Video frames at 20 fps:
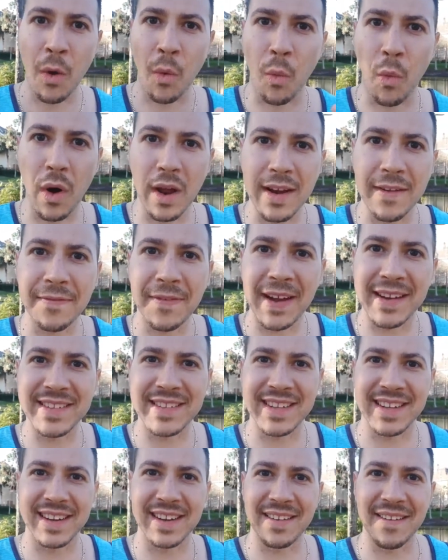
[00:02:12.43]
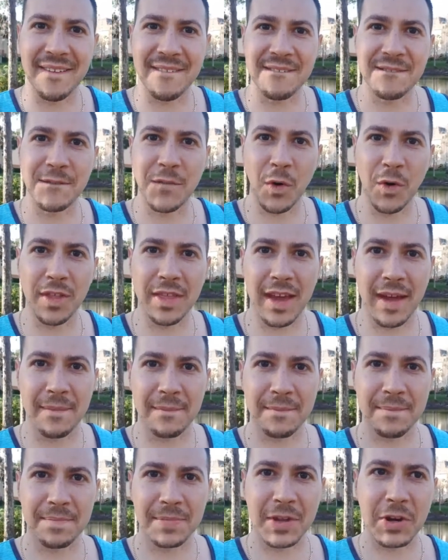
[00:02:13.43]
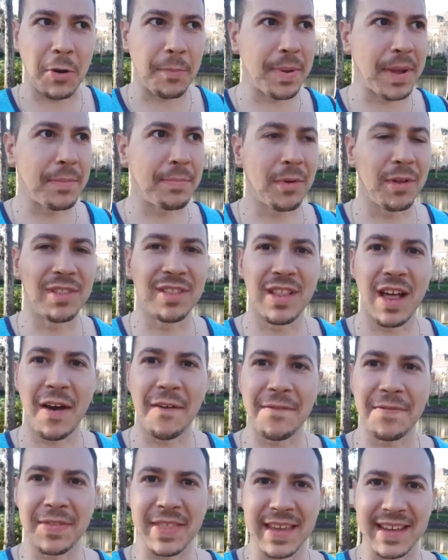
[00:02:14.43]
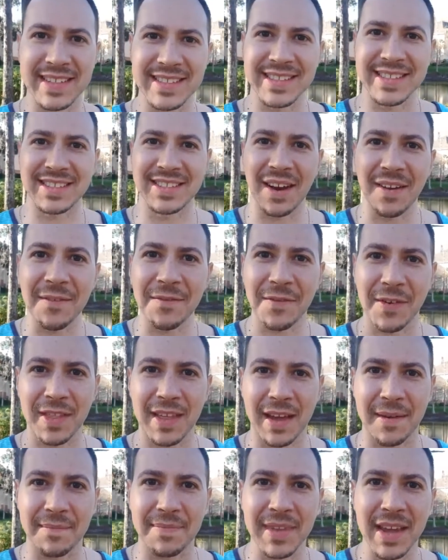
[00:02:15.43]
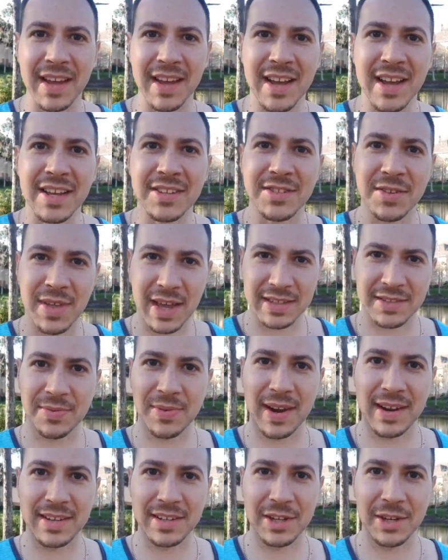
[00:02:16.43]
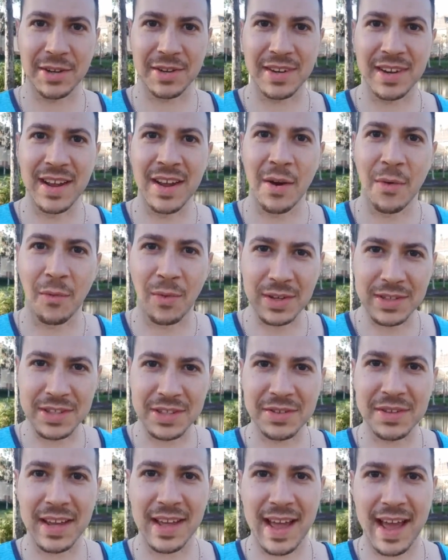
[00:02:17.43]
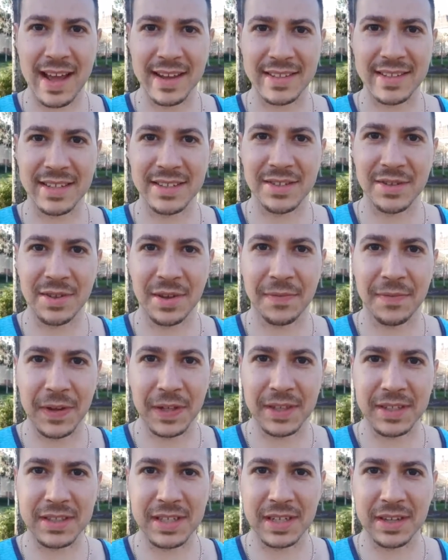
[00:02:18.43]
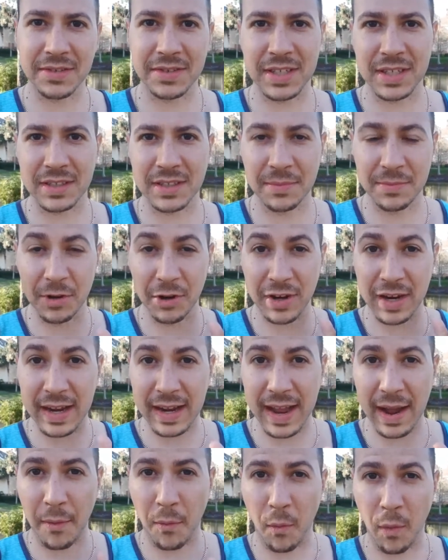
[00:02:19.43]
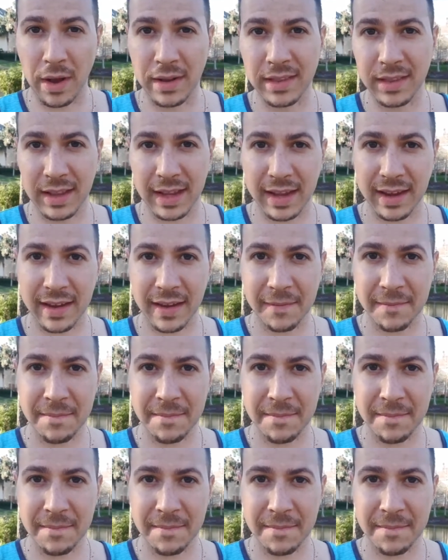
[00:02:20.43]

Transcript: What if I did it for them? You know, people love things done for them. So that's what I do. Once you get access to the Affiliate Secret system, you're going to get one link